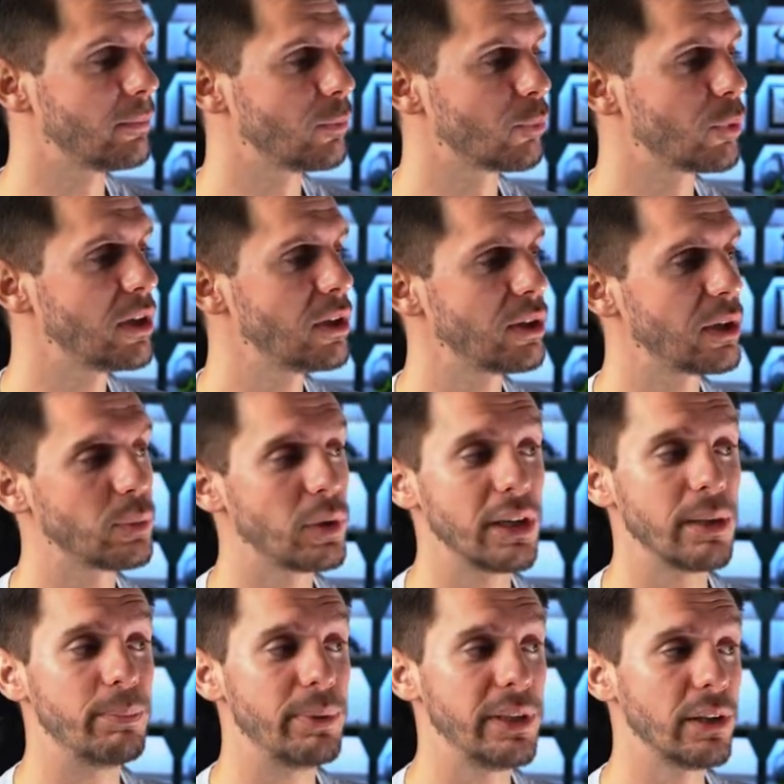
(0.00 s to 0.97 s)
window that will
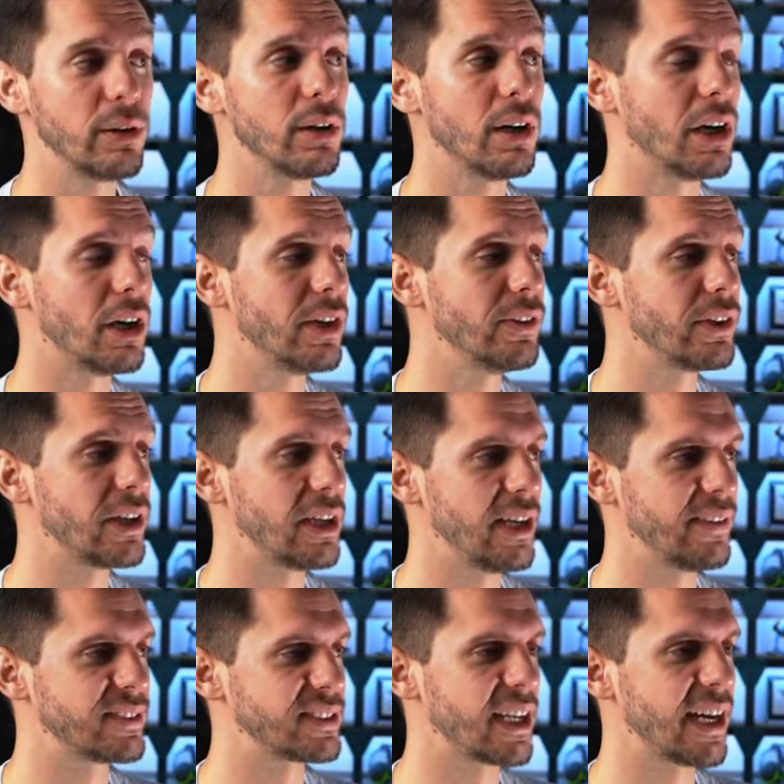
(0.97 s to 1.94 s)
appear on the
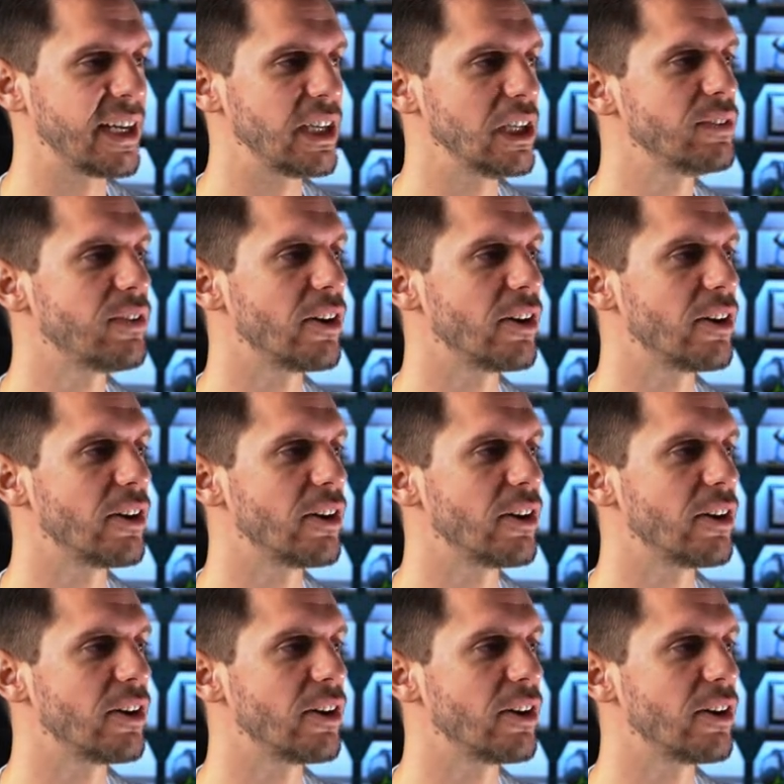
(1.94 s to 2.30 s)
left side of